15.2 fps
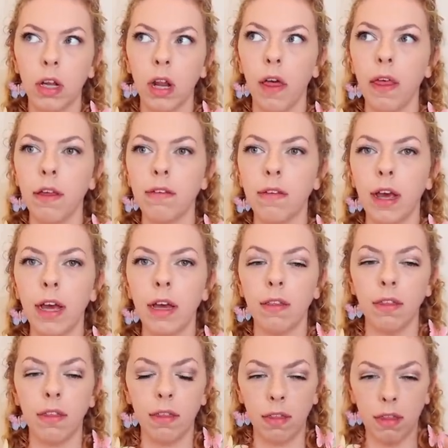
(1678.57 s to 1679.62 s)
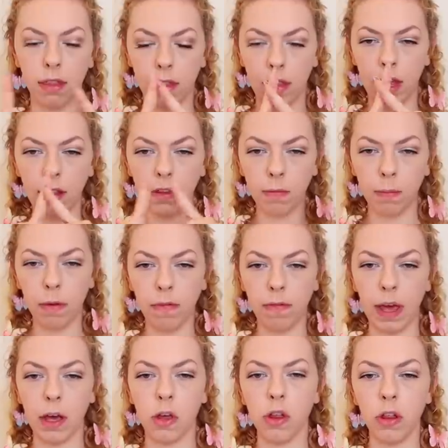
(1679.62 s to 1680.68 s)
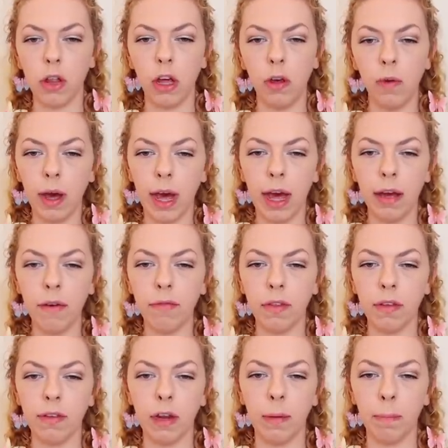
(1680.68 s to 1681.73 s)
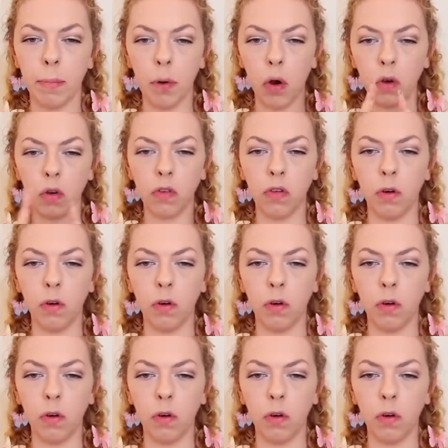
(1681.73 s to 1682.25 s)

Like, they're saying this perfection that you have that's in a box,